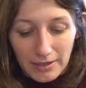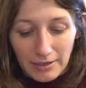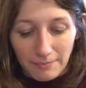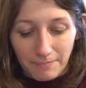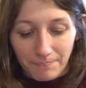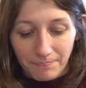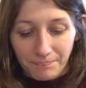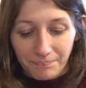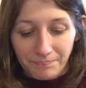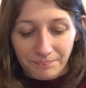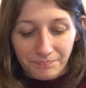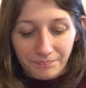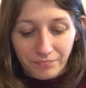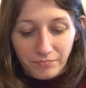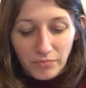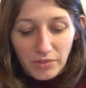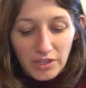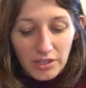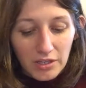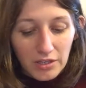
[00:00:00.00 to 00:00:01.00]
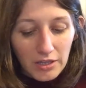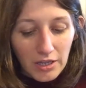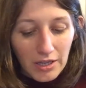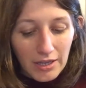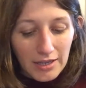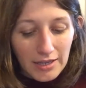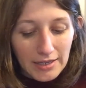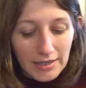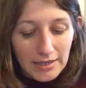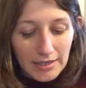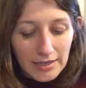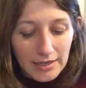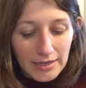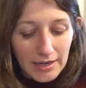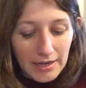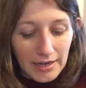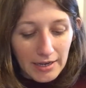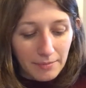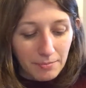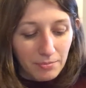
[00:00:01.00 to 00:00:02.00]
um,
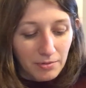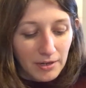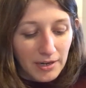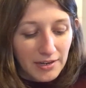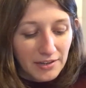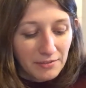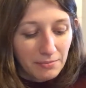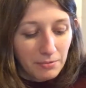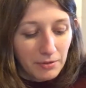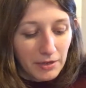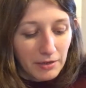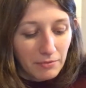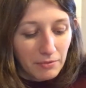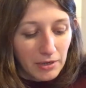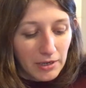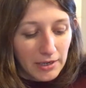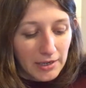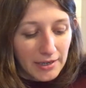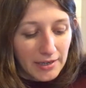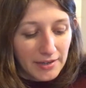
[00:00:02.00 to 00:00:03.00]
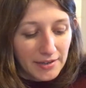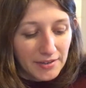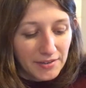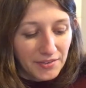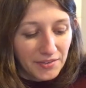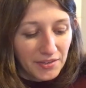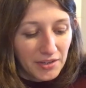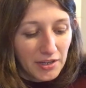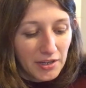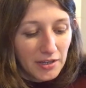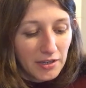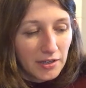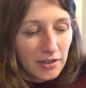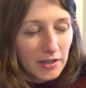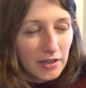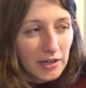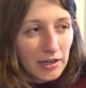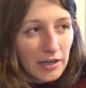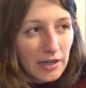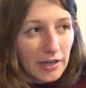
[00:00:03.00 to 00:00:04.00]
yeah, price point wise,
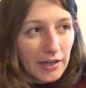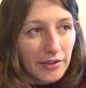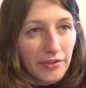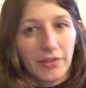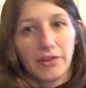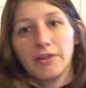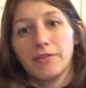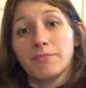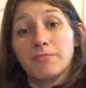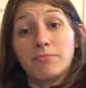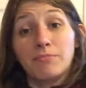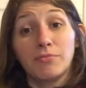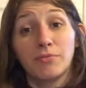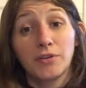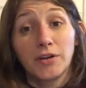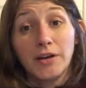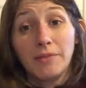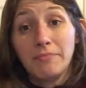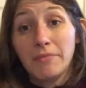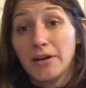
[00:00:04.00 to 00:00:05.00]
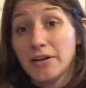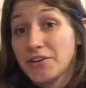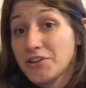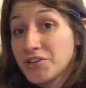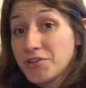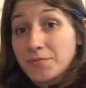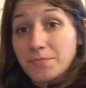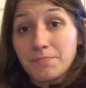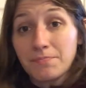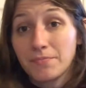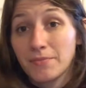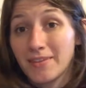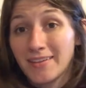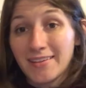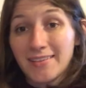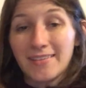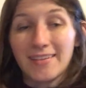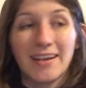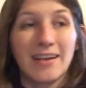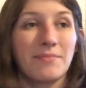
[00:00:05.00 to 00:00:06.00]
uh, they're pretty much the
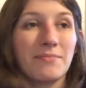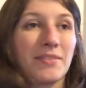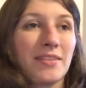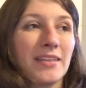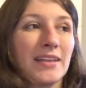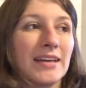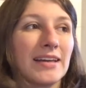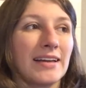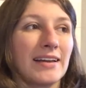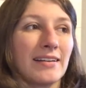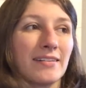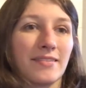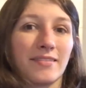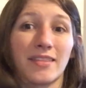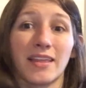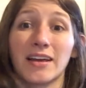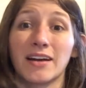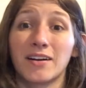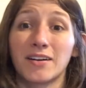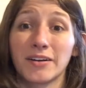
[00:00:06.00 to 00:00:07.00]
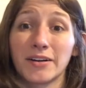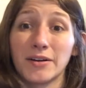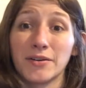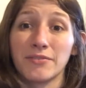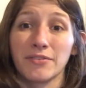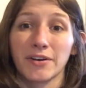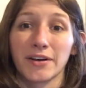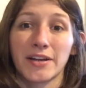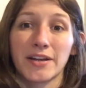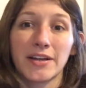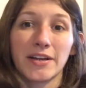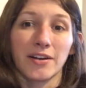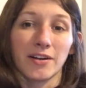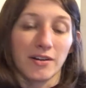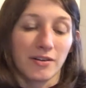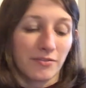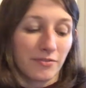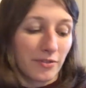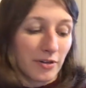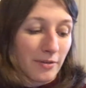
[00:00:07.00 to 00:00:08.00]
same thing as they are over
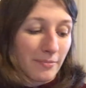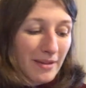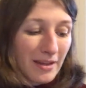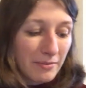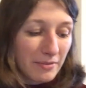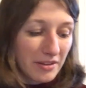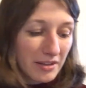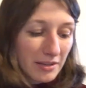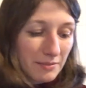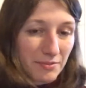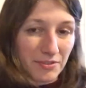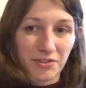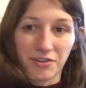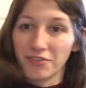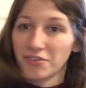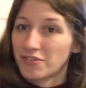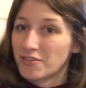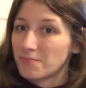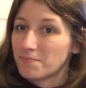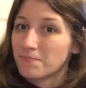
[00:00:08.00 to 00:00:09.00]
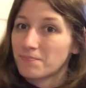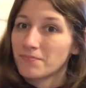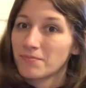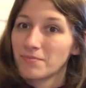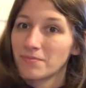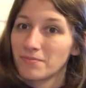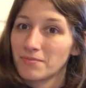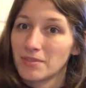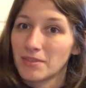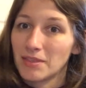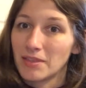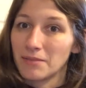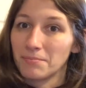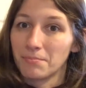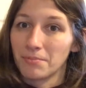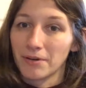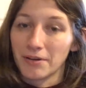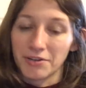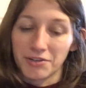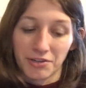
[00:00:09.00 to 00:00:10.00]
here for a baby lips, just
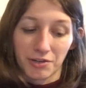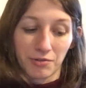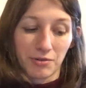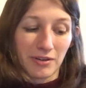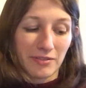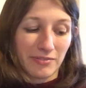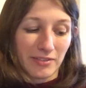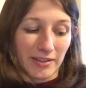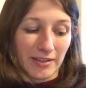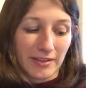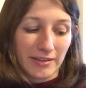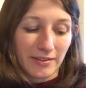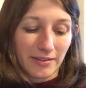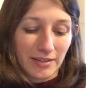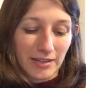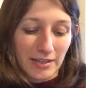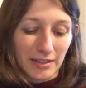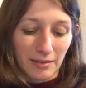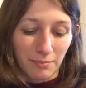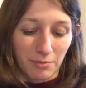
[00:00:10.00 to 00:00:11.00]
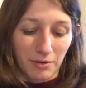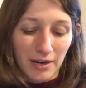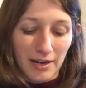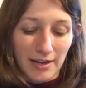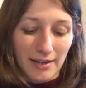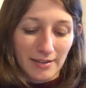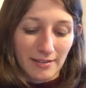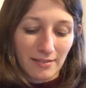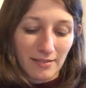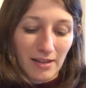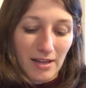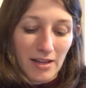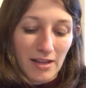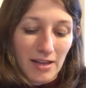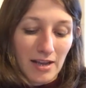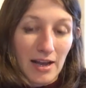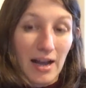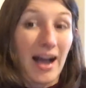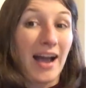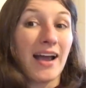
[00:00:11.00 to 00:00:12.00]
British equivalent in the price.
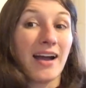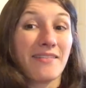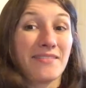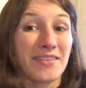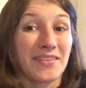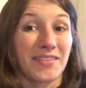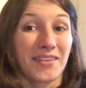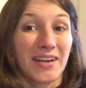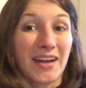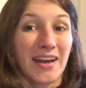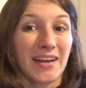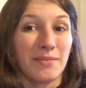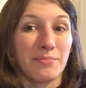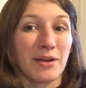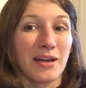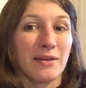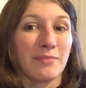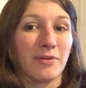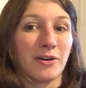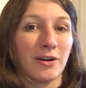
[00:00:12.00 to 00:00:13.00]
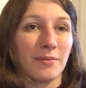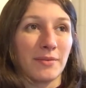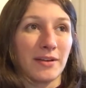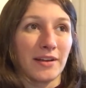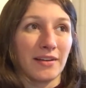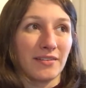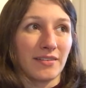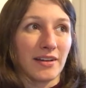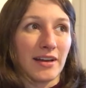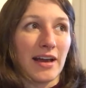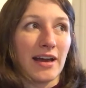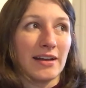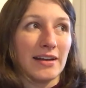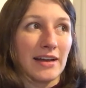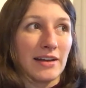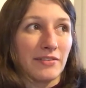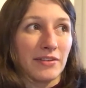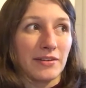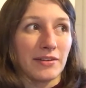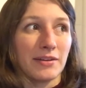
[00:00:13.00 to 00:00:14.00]
I obviously had to pay more because I had to
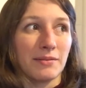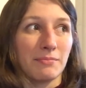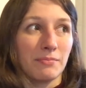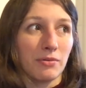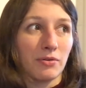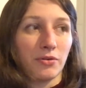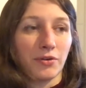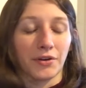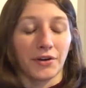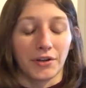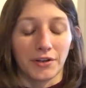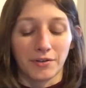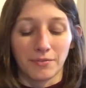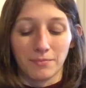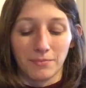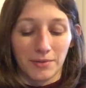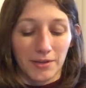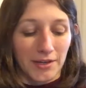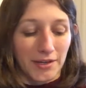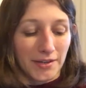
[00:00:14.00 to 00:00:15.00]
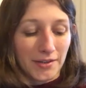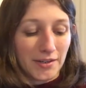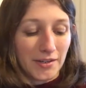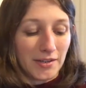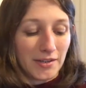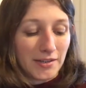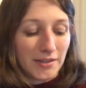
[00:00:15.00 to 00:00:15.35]
have it imported, but